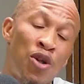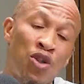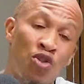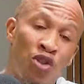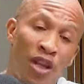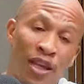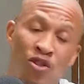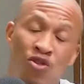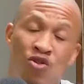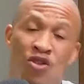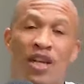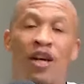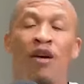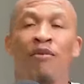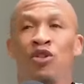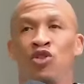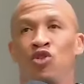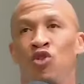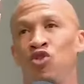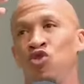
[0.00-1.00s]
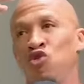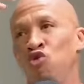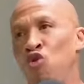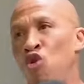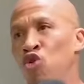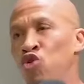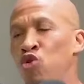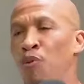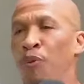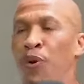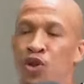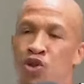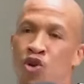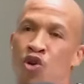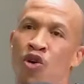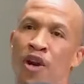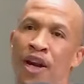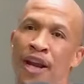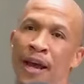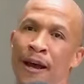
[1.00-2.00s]
you like to tell me so you go to
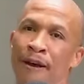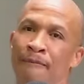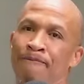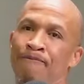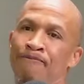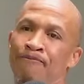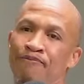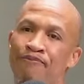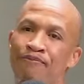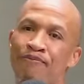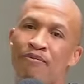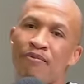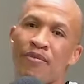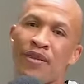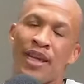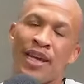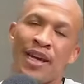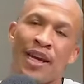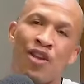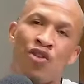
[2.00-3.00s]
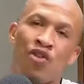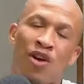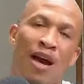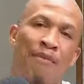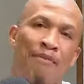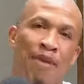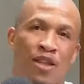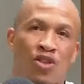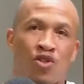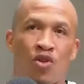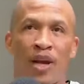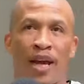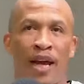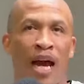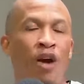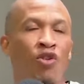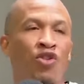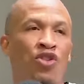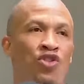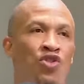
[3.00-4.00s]
Pretoria yeah. And then you come back. So like,
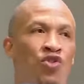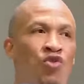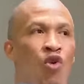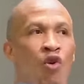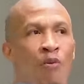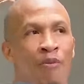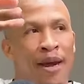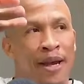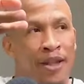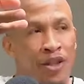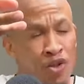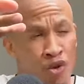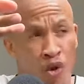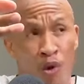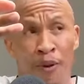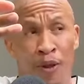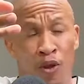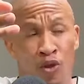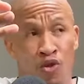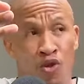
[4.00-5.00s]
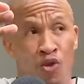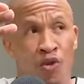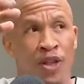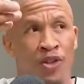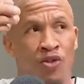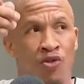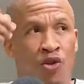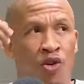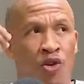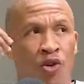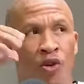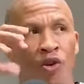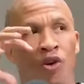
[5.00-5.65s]
how did you go back? Did you go back to Soweto or?